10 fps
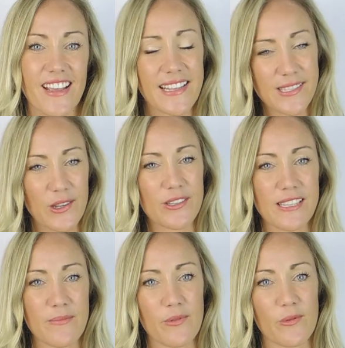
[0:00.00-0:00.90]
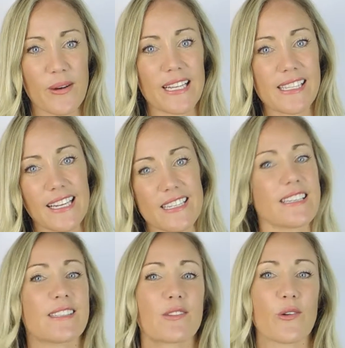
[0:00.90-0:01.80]
It's so simple, but it's
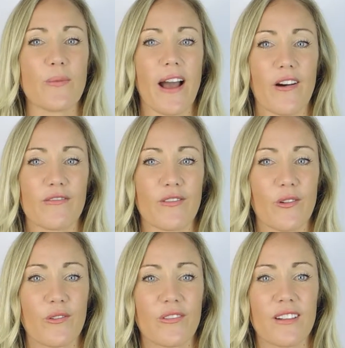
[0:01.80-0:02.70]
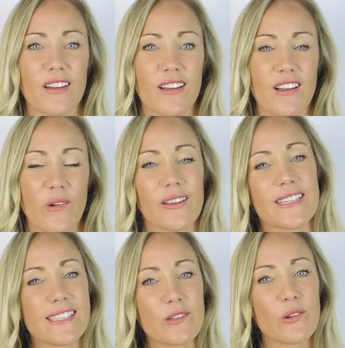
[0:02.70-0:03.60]
actually so powerful. When
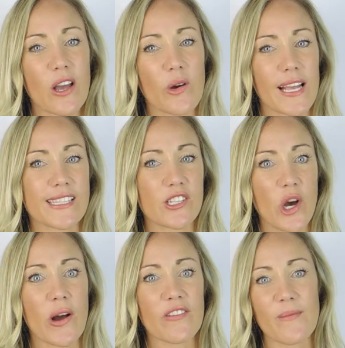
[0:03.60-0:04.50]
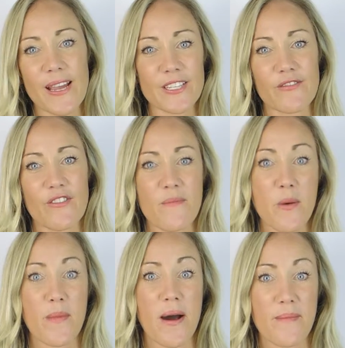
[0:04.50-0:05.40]
this little girl gets no affirmation from
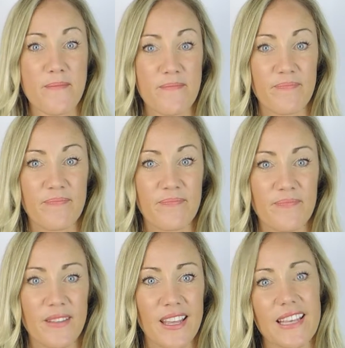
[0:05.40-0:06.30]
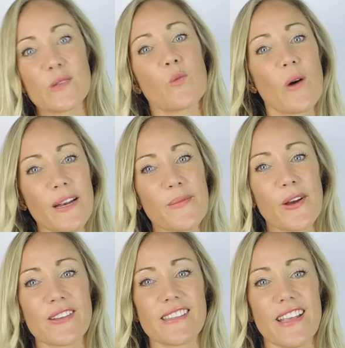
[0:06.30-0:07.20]
her mum, there's one
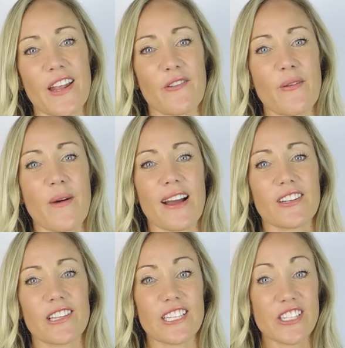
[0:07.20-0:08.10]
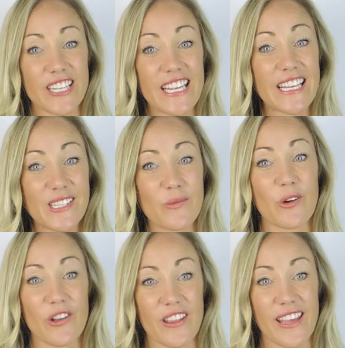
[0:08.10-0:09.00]
person there to remind her that she is
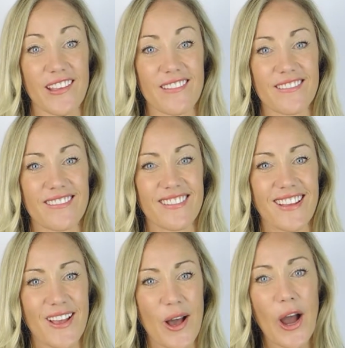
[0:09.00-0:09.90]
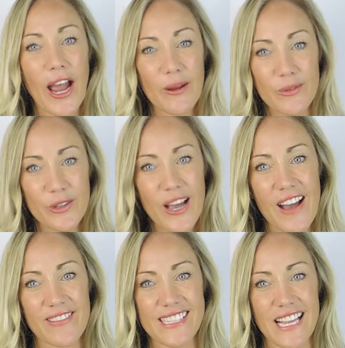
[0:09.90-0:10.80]
worthy. I hope you
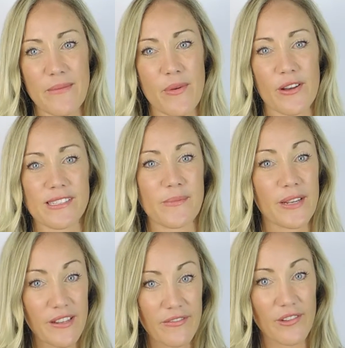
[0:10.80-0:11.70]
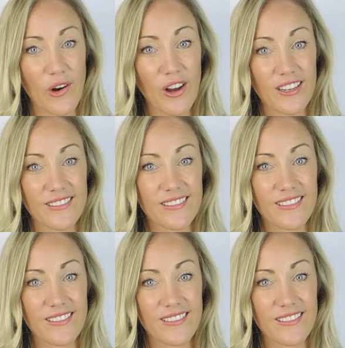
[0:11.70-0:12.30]
have the same person, but if not,